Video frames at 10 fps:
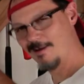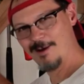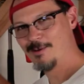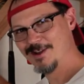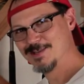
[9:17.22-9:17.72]

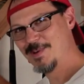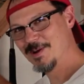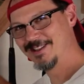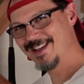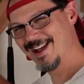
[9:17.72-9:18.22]
Always
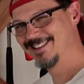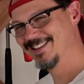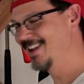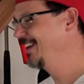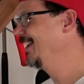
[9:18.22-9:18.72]
put that
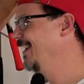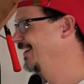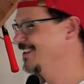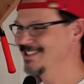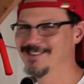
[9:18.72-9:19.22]
thing in
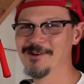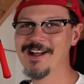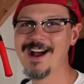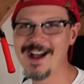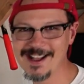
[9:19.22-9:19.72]
because it
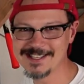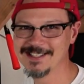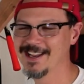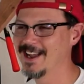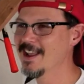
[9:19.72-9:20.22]
will
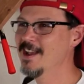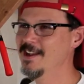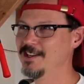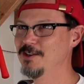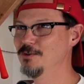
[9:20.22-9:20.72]
oscillate.
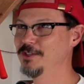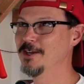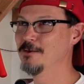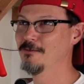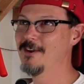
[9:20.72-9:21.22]
You will
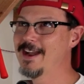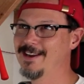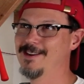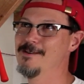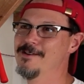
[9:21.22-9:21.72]
hear
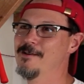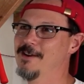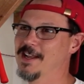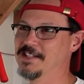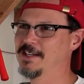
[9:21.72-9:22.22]
radio
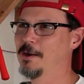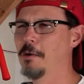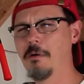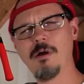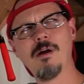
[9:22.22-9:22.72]
noise and
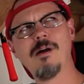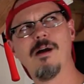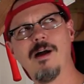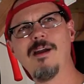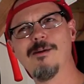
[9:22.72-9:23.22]
go,
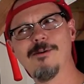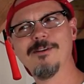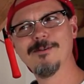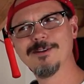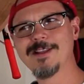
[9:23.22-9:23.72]
huh, I
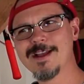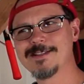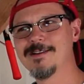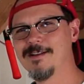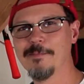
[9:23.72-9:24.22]
wonder what
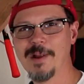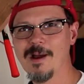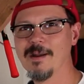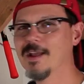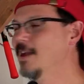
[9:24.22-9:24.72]
that's all
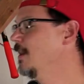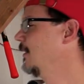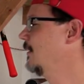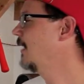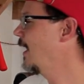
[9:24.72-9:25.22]
about.
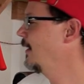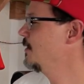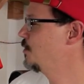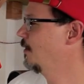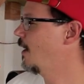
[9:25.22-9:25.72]
That
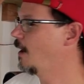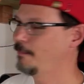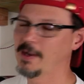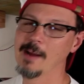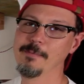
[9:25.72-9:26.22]
is your
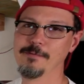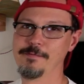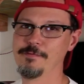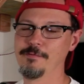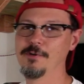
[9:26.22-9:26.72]
op amp
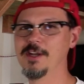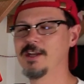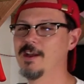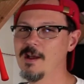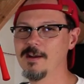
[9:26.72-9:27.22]

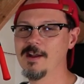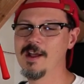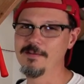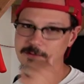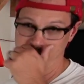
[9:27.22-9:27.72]
freaking out at
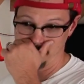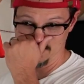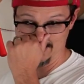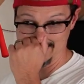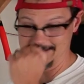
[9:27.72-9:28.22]
high
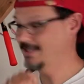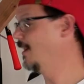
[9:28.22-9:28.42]
frequencies,